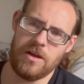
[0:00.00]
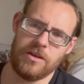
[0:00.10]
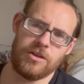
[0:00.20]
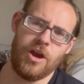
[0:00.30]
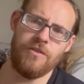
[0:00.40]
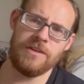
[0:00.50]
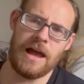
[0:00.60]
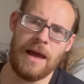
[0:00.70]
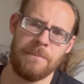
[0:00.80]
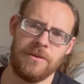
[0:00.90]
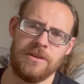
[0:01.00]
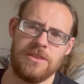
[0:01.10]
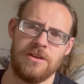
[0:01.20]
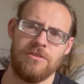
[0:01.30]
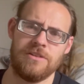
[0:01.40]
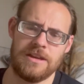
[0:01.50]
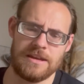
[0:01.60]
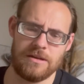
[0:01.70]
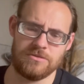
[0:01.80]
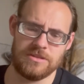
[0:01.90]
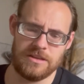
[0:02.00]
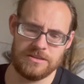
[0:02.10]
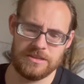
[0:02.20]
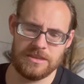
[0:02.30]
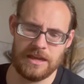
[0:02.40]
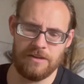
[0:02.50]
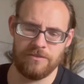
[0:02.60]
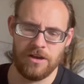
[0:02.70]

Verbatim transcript: COVID happened and they already announced it did they have